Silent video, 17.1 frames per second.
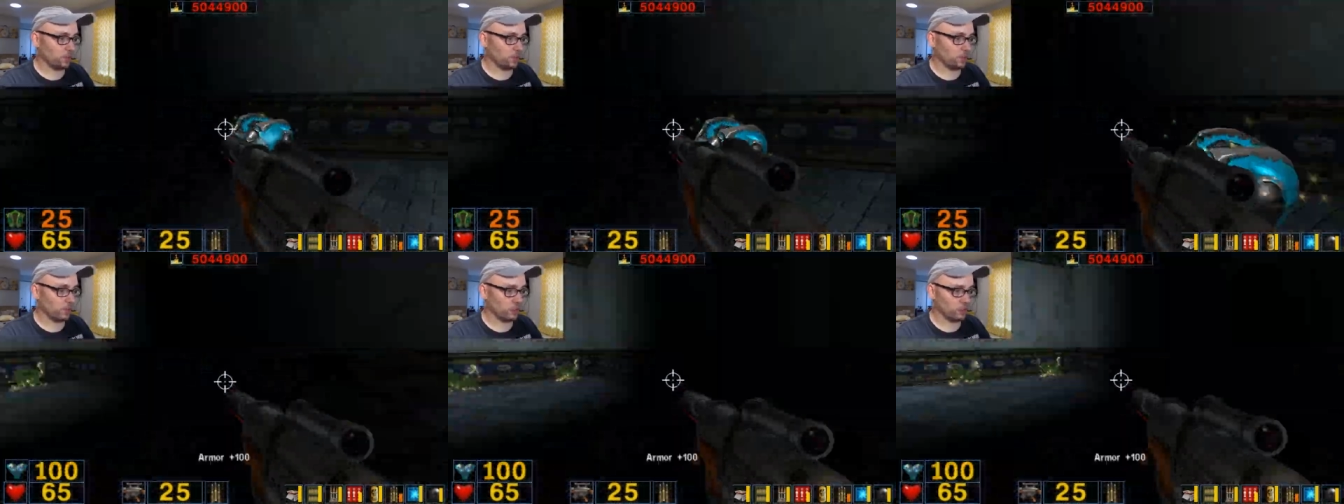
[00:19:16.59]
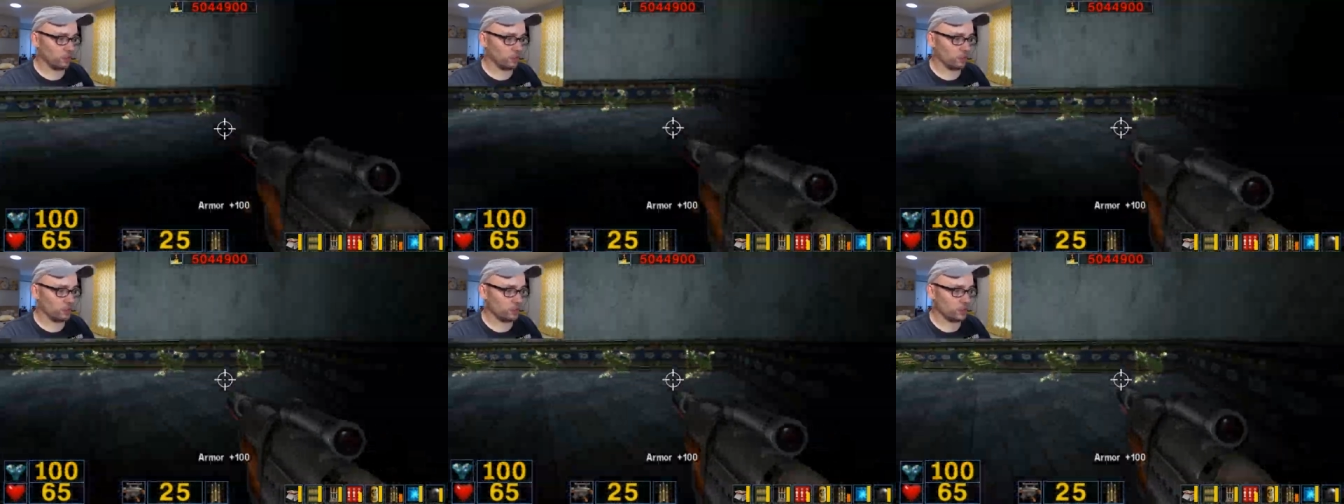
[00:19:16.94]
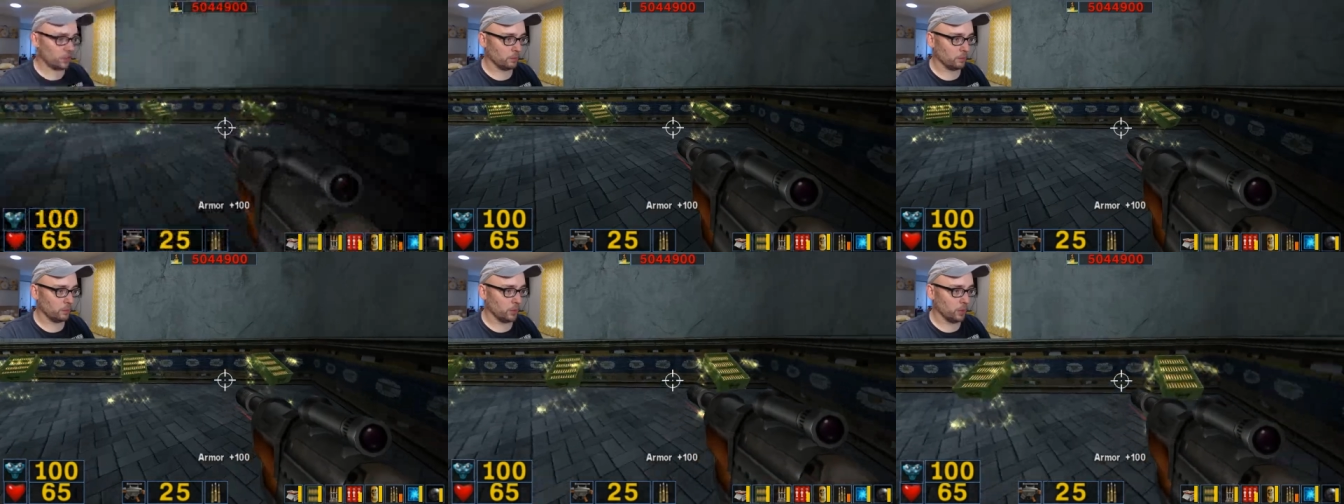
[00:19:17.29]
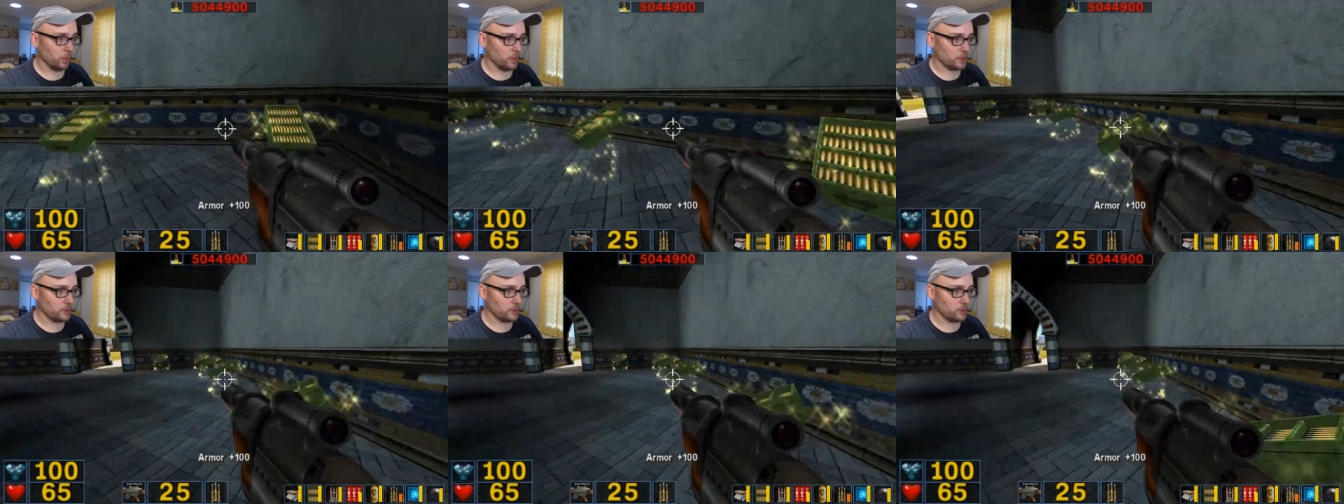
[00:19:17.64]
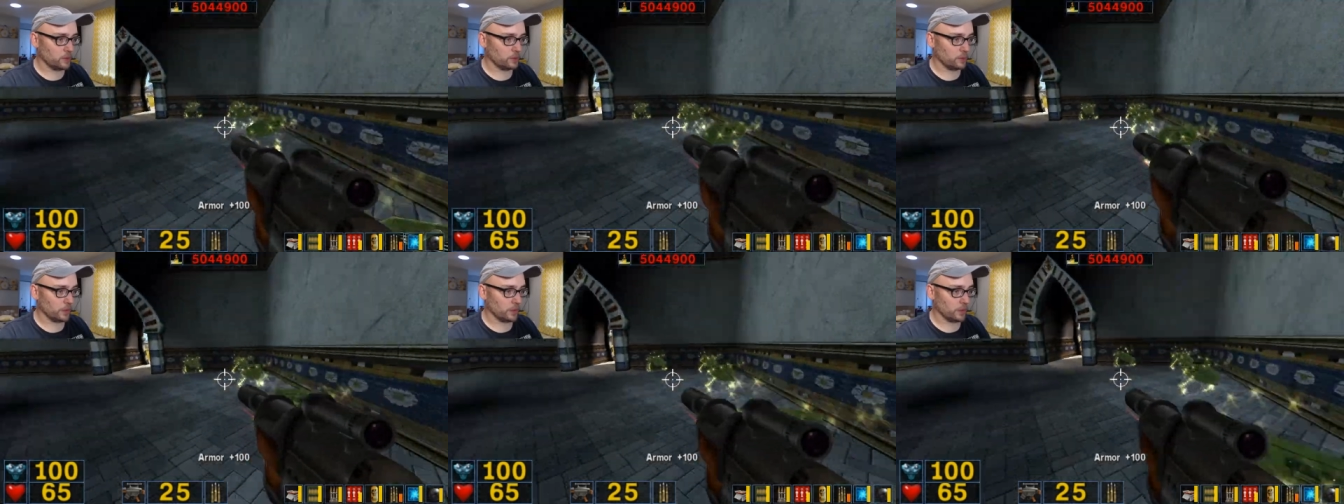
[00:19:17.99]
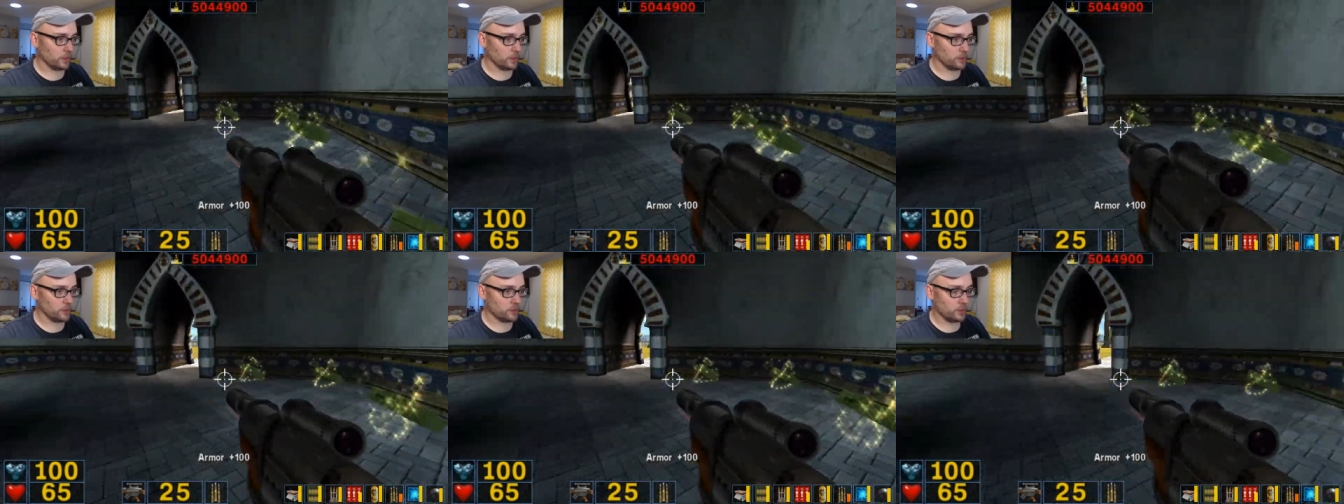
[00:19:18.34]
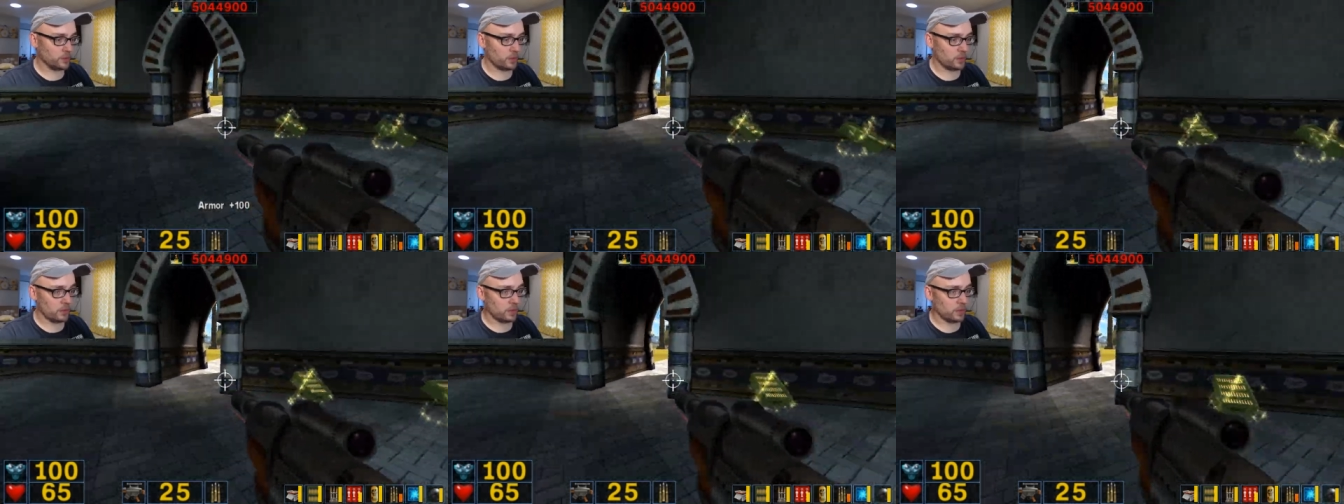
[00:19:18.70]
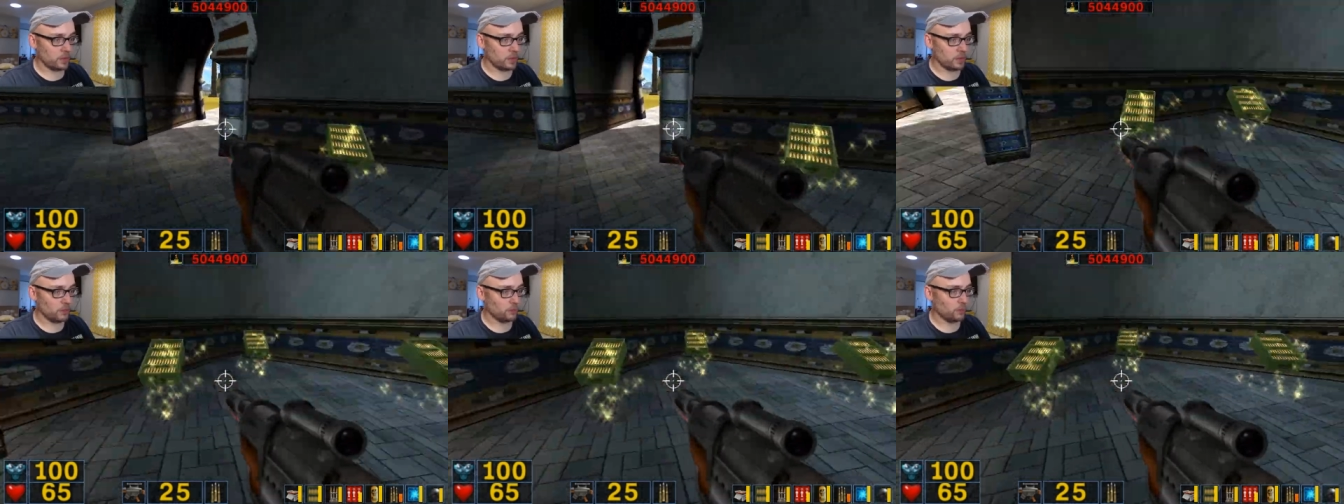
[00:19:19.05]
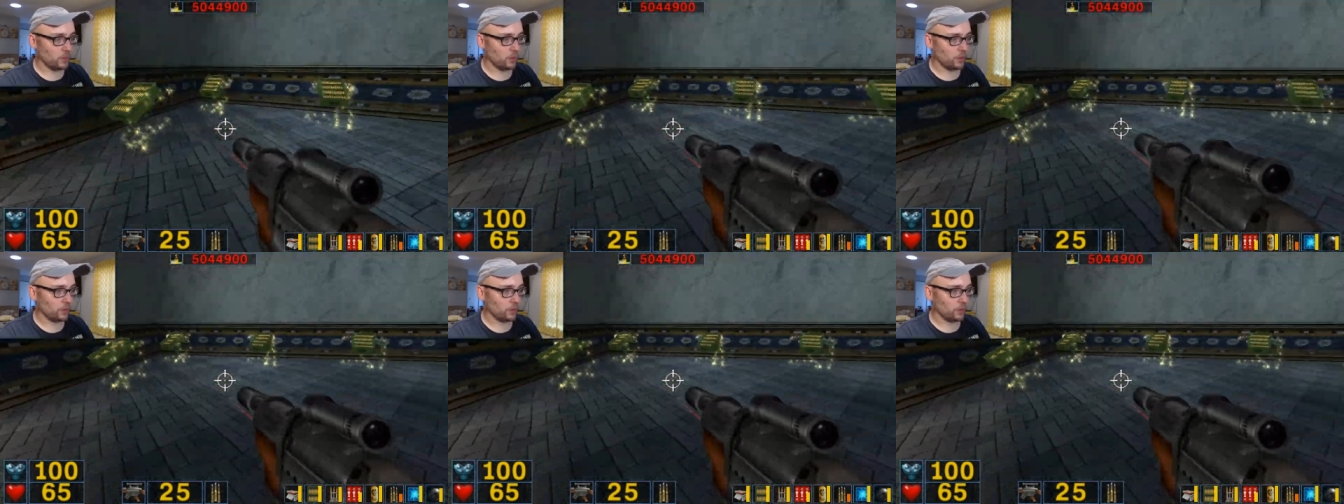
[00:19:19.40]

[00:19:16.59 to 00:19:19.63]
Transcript: or using bullets because there are, what,